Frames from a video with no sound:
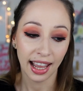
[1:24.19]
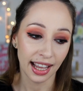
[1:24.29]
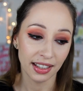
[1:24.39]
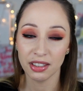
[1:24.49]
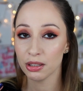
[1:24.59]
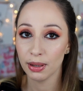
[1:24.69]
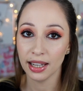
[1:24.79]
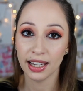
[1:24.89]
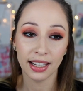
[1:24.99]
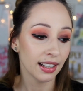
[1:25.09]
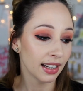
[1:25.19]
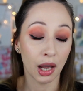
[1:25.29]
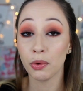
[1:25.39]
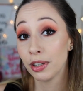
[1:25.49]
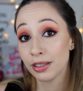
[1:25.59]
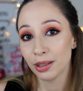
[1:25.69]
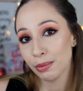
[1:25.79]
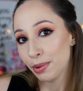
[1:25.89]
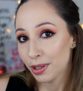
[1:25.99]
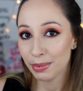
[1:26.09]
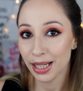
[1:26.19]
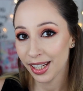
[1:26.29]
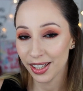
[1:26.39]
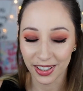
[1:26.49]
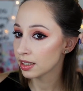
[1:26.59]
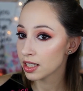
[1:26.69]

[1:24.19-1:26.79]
and this way I will not burn my hair.